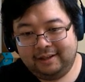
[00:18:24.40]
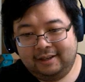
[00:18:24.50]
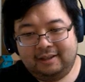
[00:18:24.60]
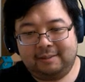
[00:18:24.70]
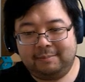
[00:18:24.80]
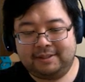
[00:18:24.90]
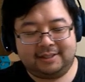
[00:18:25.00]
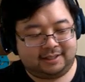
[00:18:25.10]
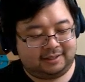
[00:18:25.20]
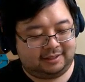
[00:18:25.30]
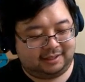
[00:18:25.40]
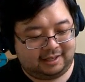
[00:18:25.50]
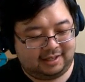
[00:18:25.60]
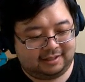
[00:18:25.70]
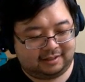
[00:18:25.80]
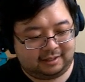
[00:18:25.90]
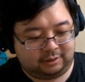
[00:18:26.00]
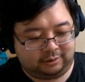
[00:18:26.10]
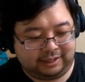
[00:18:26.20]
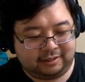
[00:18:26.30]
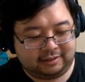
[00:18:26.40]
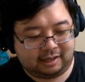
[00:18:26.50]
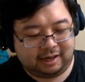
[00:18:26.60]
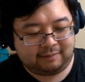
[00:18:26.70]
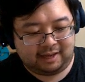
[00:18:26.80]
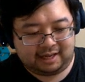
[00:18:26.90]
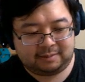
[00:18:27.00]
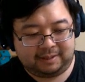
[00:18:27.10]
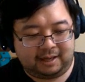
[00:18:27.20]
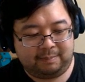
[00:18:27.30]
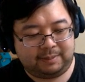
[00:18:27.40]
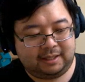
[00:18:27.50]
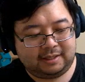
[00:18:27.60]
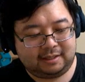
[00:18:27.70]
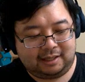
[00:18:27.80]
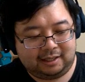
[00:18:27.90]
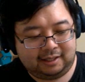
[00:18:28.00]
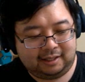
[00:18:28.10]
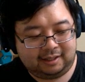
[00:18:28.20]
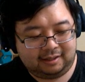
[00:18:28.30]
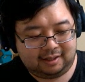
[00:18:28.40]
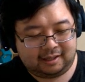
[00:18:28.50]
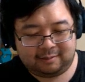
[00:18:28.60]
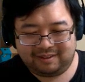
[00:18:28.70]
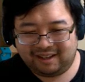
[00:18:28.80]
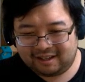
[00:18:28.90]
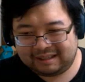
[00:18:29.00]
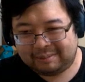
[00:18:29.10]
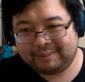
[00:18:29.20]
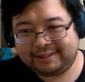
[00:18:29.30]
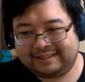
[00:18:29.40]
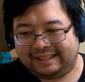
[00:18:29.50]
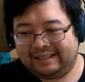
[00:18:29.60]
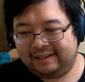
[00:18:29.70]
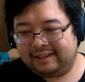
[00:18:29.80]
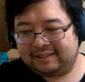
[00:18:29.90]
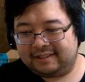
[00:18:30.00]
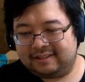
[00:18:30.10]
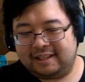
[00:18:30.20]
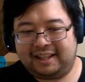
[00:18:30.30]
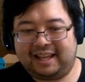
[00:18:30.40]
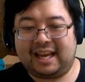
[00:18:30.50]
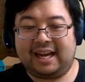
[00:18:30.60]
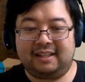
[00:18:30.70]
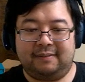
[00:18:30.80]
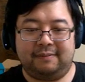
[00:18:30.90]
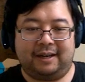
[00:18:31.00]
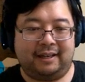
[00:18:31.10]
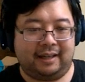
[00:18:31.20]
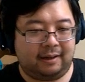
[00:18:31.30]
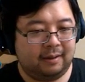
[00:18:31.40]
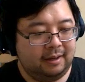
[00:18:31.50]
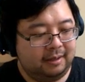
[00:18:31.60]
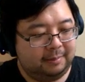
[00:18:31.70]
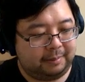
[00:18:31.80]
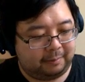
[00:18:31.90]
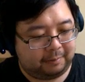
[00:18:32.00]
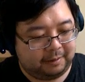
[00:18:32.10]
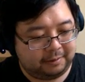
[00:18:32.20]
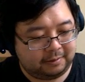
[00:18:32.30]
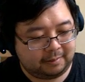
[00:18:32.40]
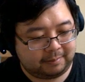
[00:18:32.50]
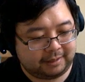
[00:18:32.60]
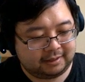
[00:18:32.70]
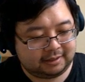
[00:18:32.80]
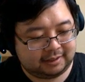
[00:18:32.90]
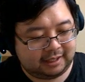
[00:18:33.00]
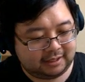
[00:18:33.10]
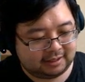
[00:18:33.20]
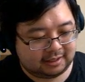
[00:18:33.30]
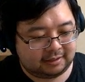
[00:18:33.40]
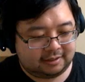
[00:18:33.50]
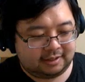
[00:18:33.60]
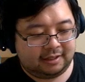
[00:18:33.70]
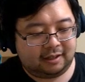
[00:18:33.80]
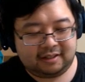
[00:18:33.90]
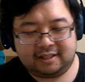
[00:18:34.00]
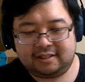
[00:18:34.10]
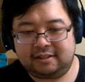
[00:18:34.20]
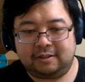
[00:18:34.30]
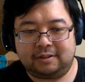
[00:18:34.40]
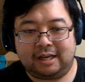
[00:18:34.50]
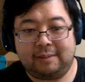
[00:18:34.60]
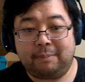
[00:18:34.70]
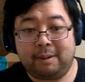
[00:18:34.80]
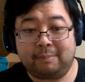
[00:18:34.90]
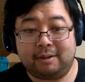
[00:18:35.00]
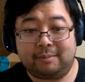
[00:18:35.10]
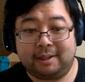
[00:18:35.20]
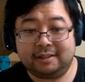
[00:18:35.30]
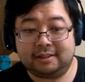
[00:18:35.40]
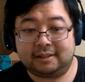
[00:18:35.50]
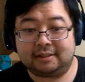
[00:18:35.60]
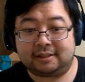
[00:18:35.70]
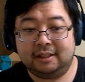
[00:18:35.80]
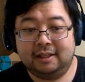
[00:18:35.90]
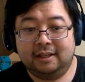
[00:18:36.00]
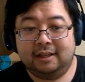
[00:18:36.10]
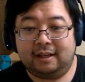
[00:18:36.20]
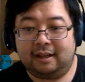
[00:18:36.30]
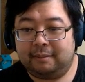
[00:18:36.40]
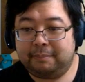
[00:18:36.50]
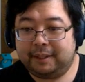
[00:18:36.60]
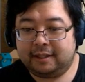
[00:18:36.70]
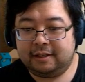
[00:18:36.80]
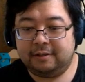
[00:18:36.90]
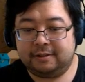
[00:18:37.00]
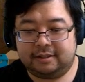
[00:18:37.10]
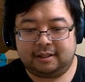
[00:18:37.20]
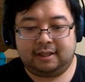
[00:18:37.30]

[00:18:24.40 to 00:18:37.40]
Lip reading: Number 6 is the Striker's Navi has been updated slightly, and we're not going to be able to see it here because there's nothing active right now. But when you go to the monster stages and you see these, top popular monsters being used,